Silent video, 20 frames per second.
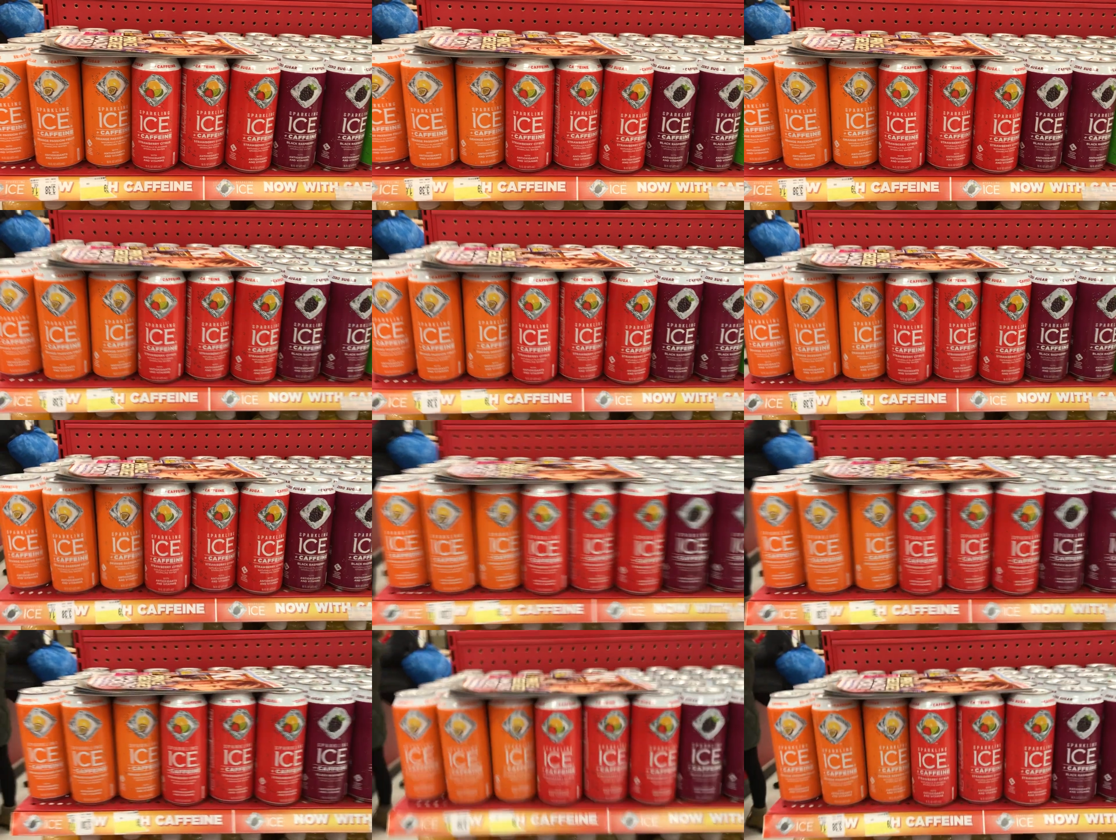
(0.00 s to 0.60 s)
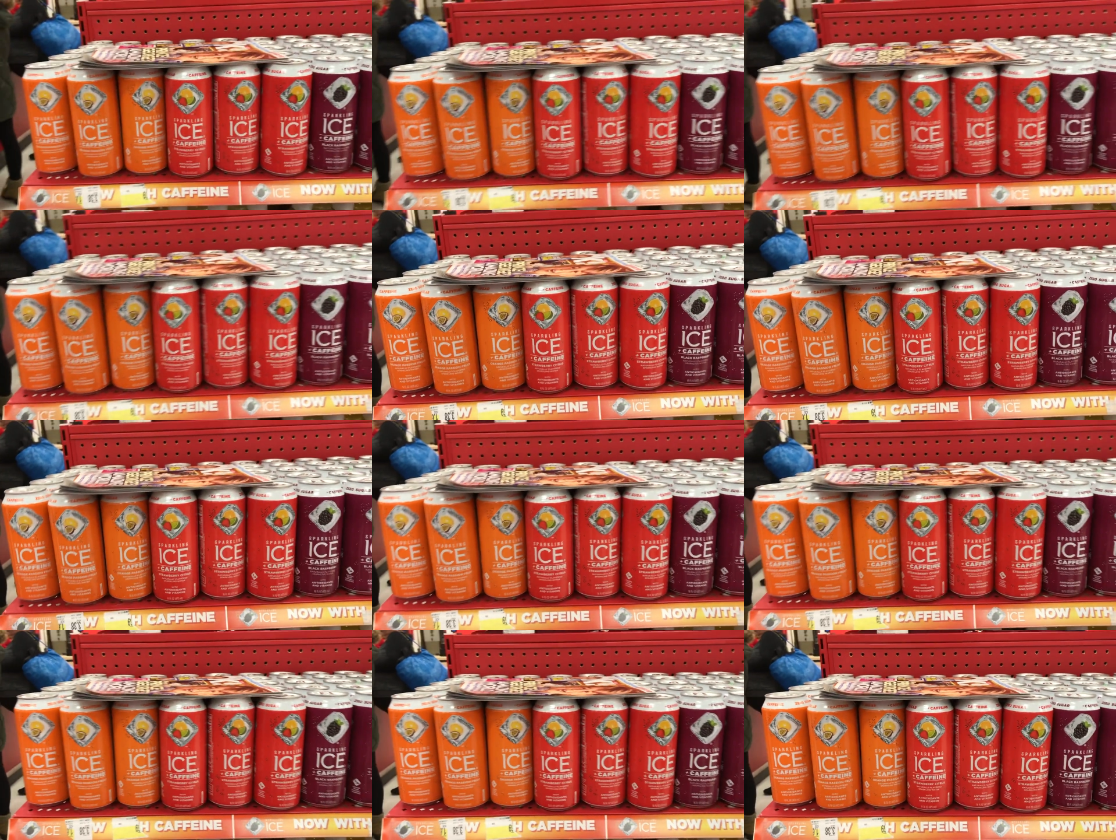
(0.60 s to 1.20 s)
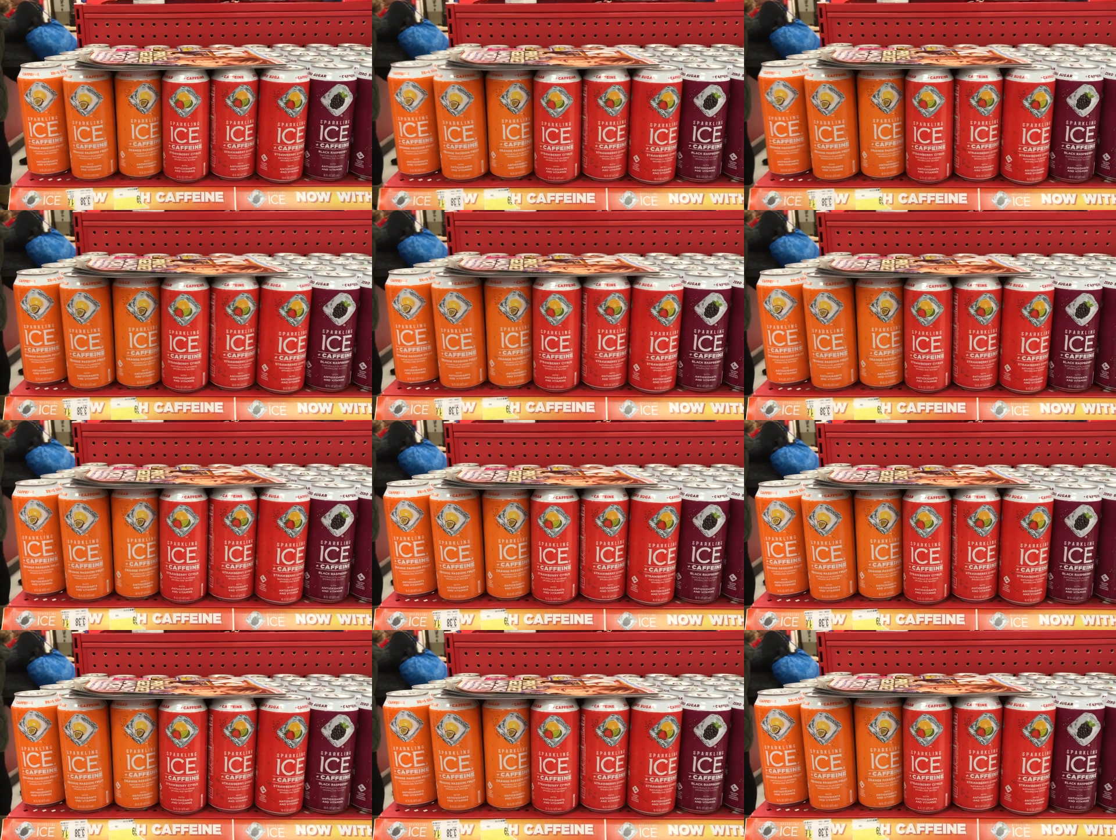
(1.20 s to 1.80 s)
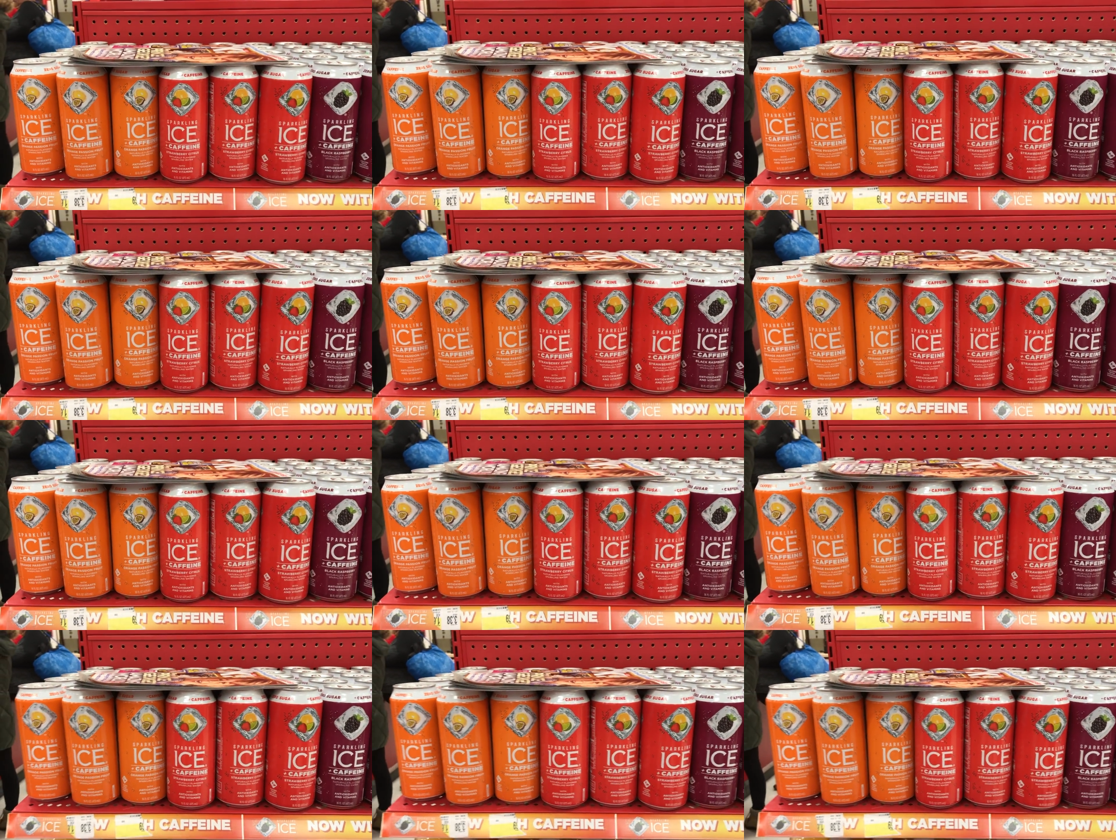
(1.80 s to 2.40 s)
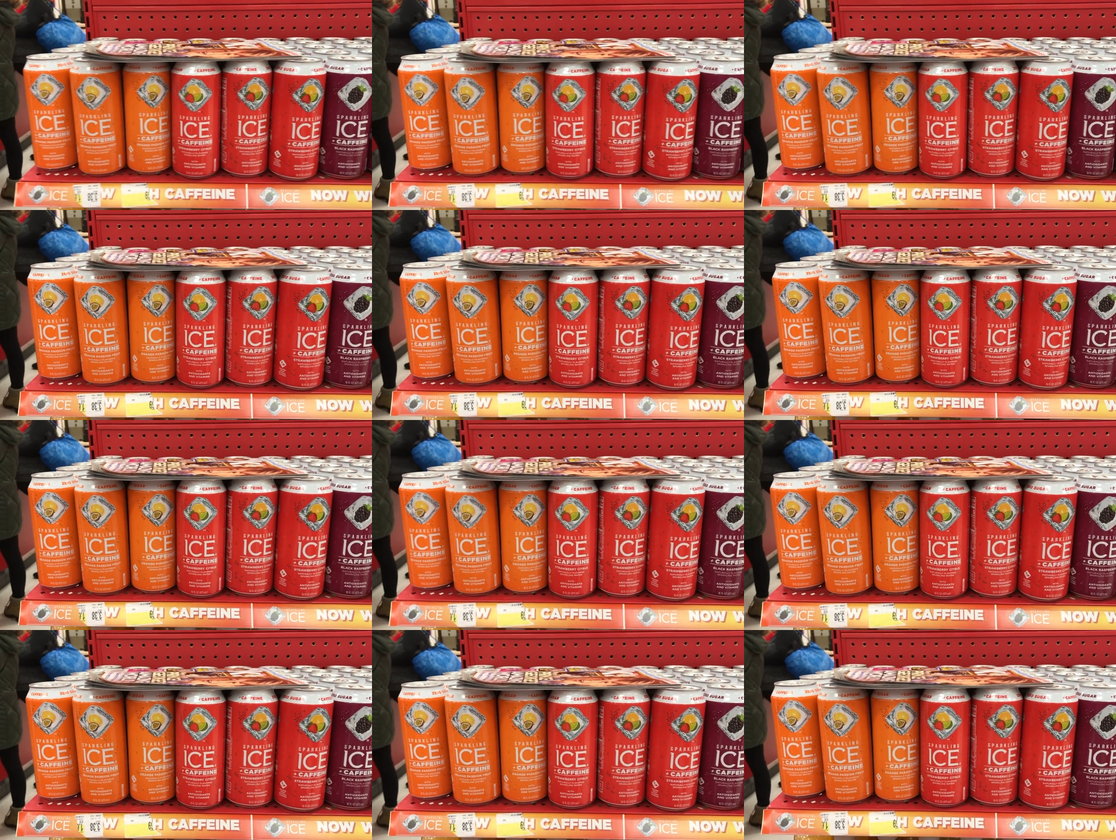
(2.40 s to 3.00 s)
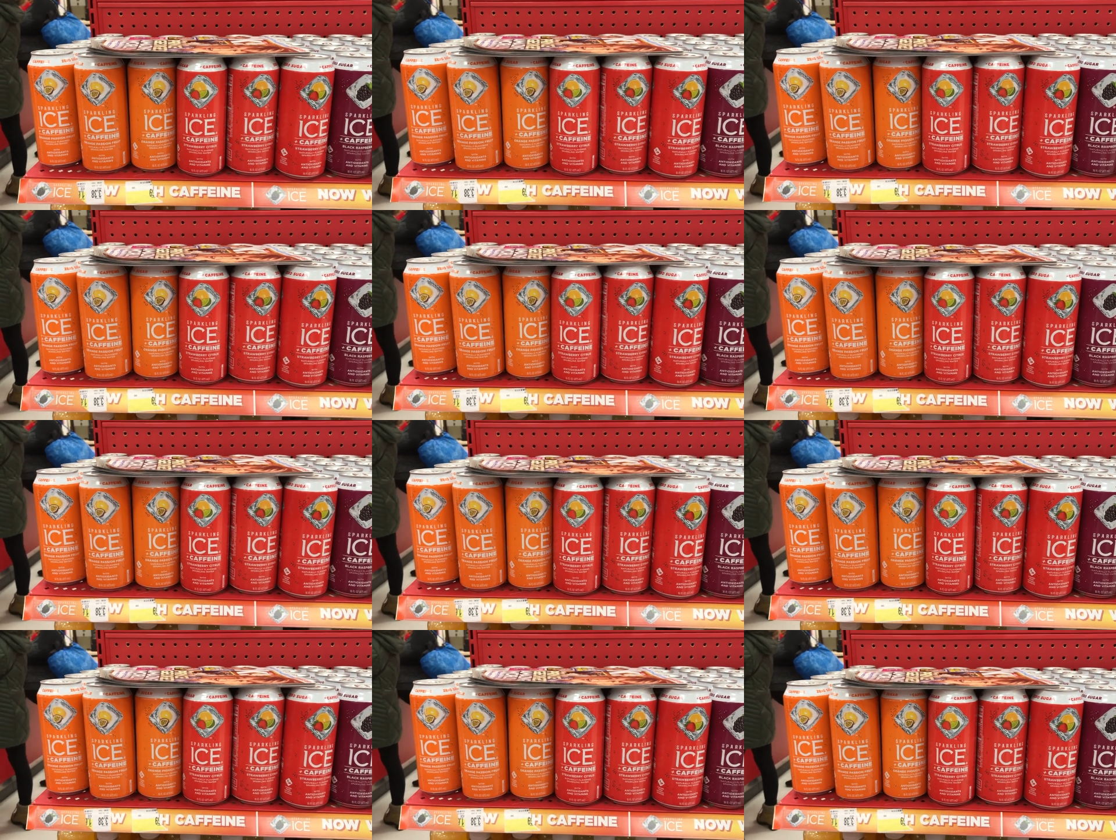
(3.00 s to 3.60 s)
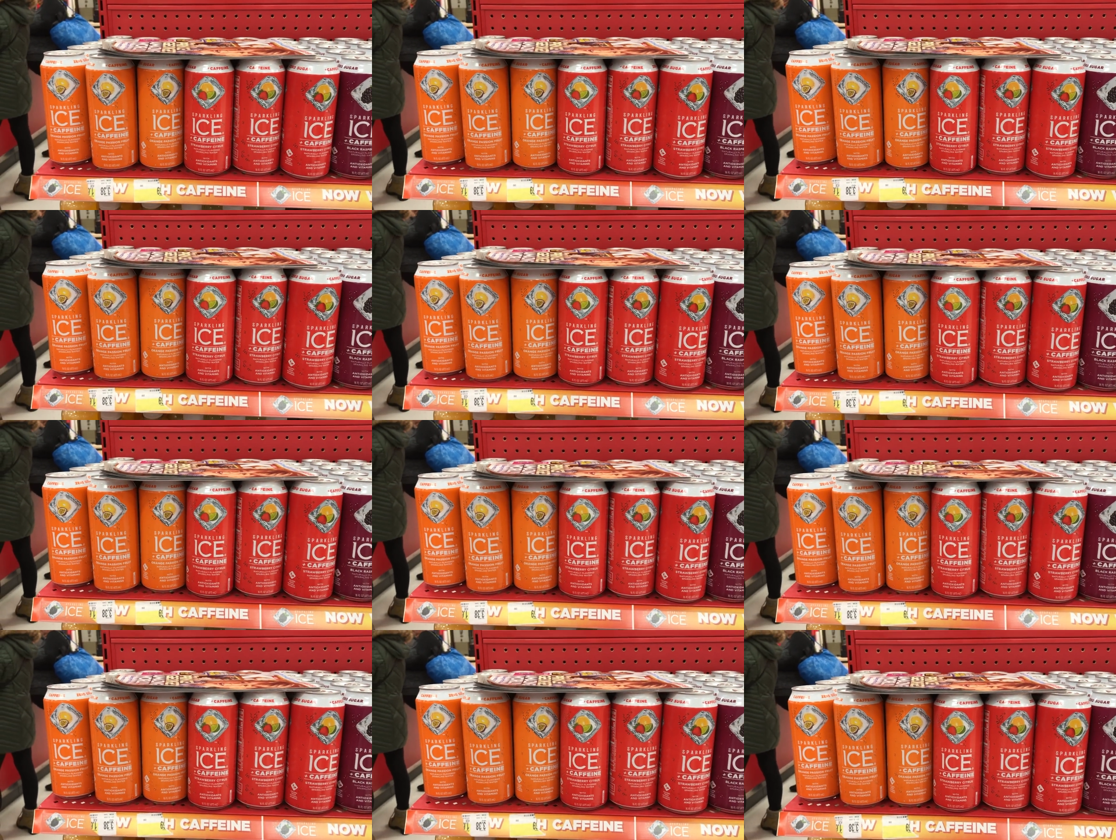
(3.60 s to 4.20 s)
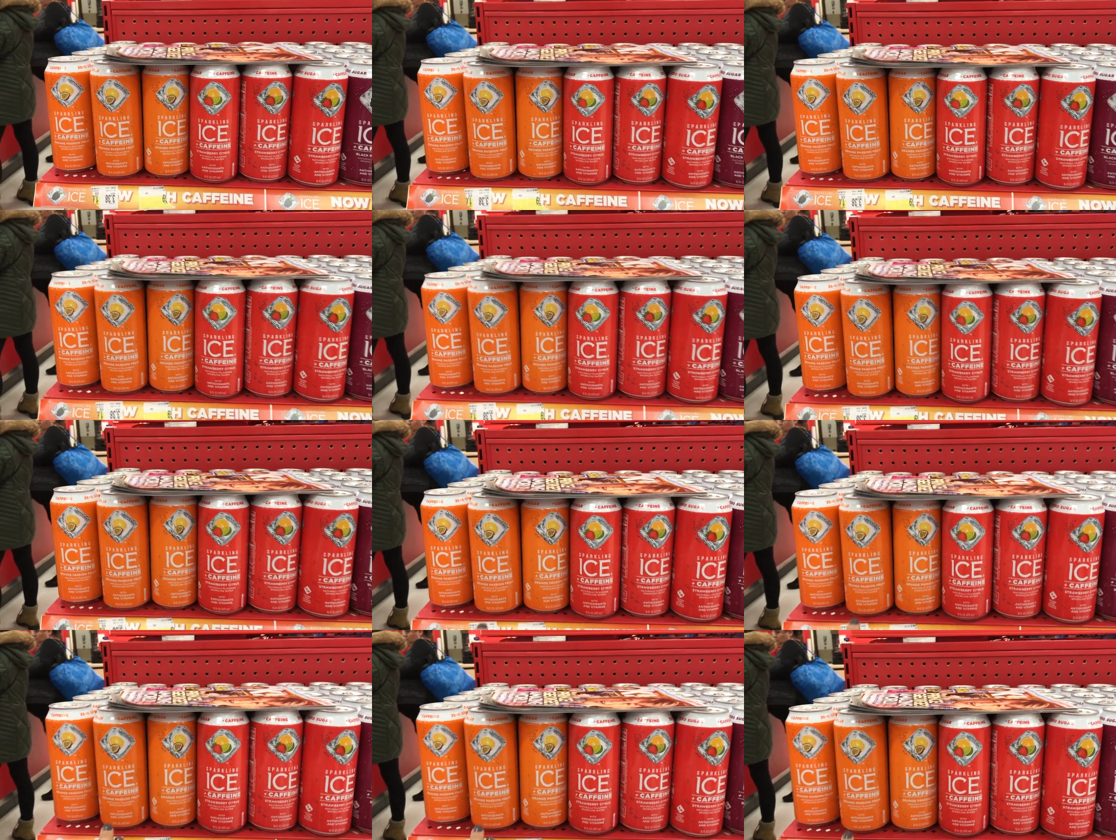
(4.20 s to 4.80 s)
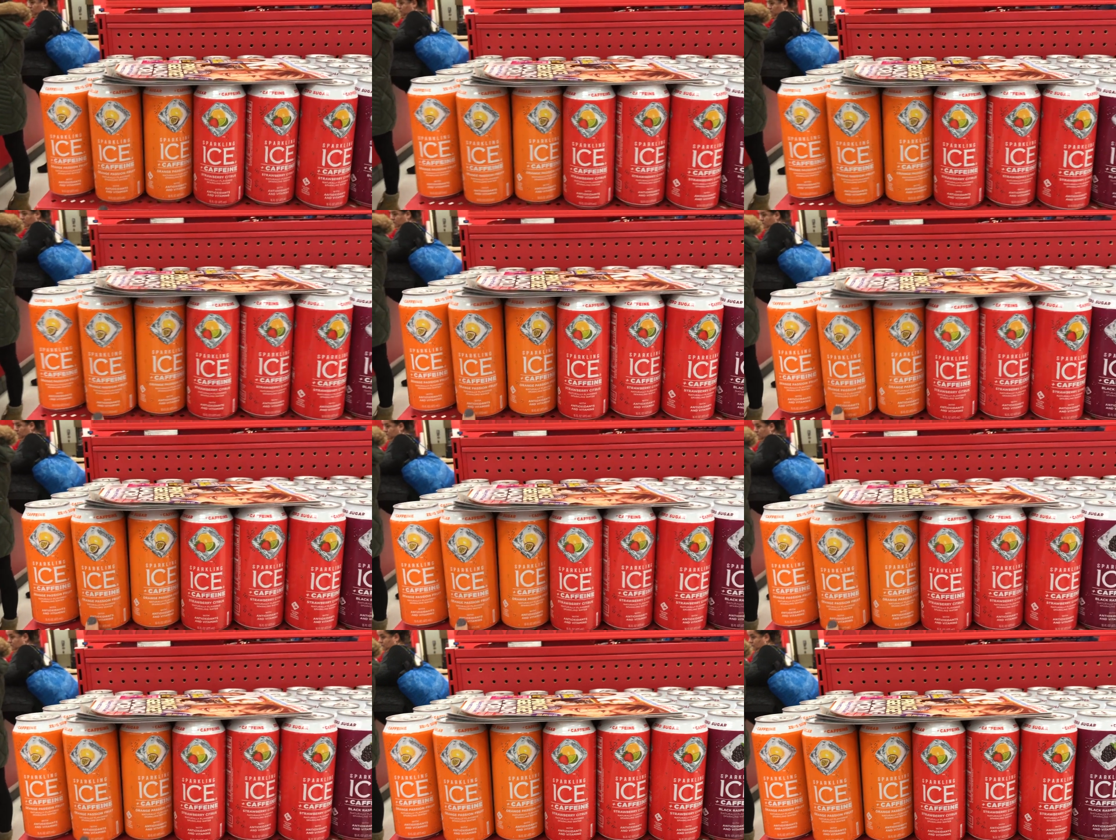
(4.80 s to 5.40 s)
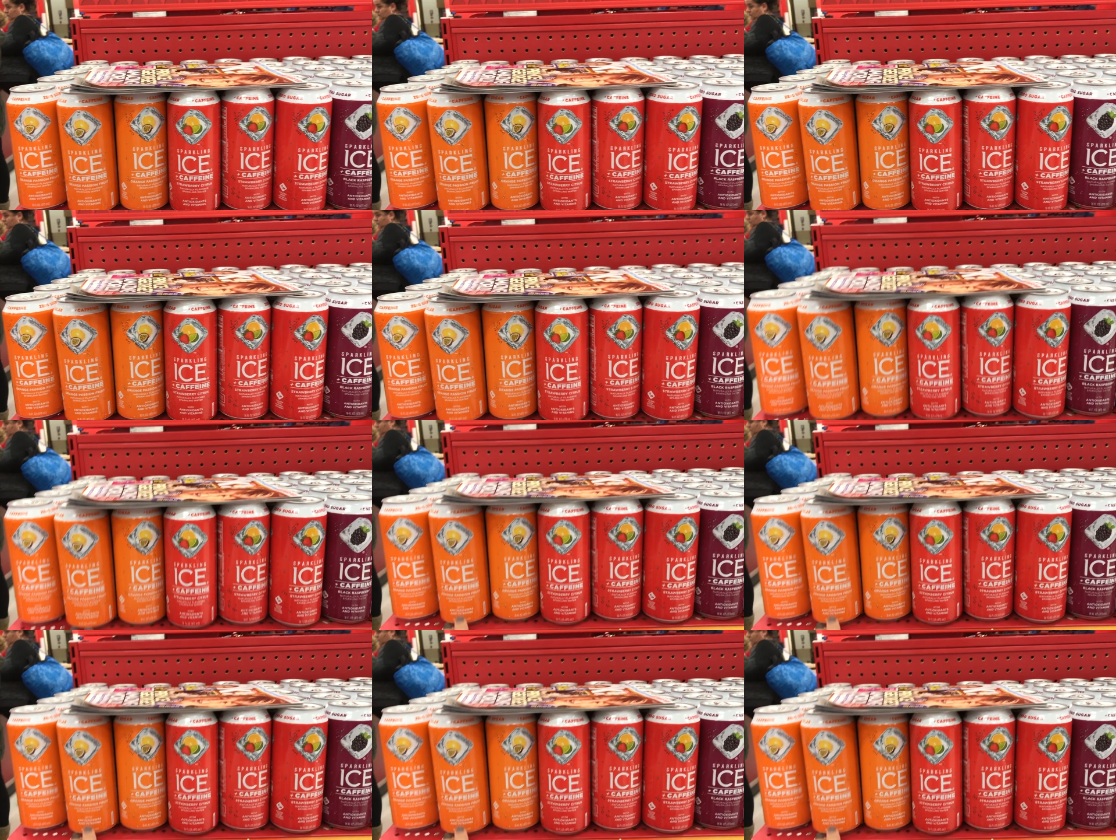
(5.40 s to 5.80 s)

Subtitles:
Nobody's mouth can be seen.